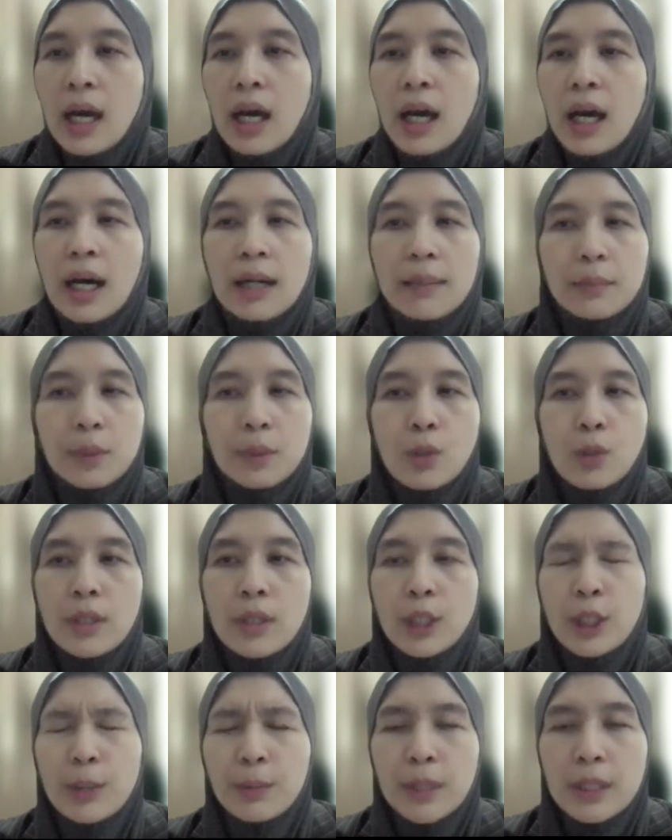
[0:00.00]
Most were
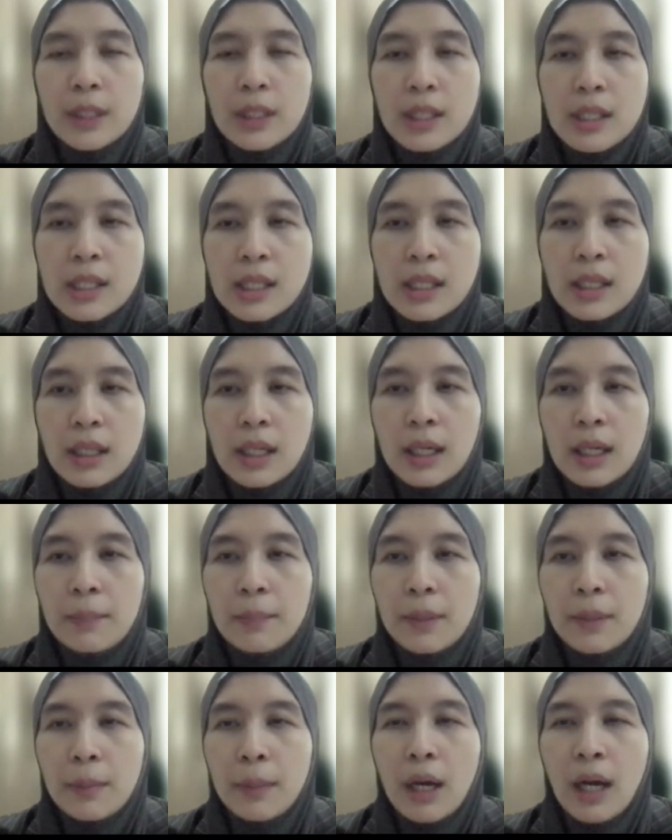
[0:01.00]
actually practicing
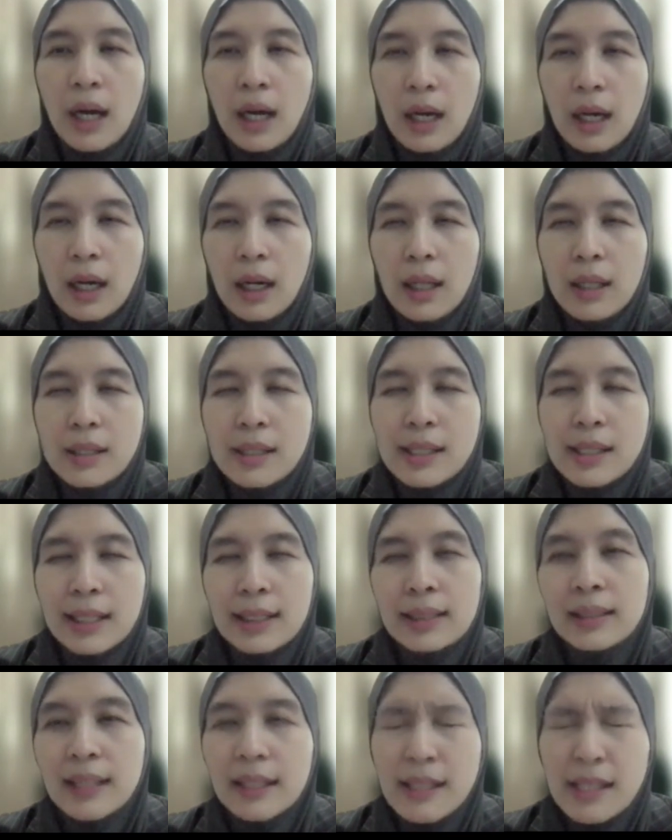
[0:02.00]
about
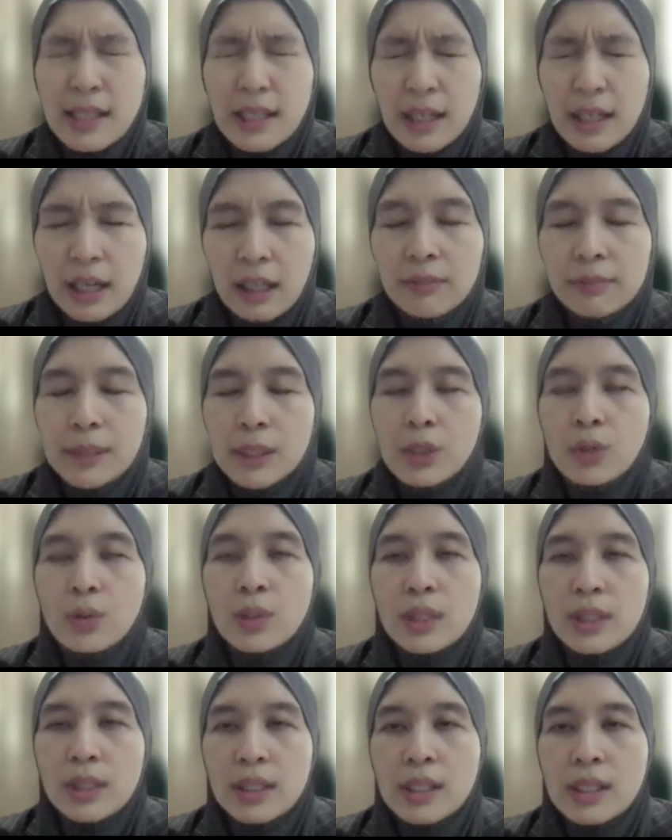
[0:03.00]
slightly less than half, but
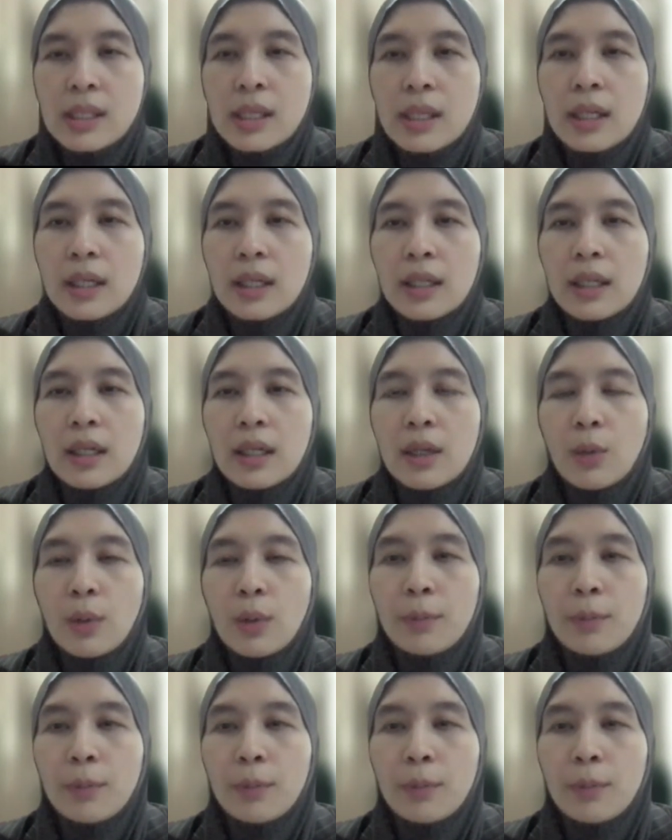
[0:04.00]
2/3 were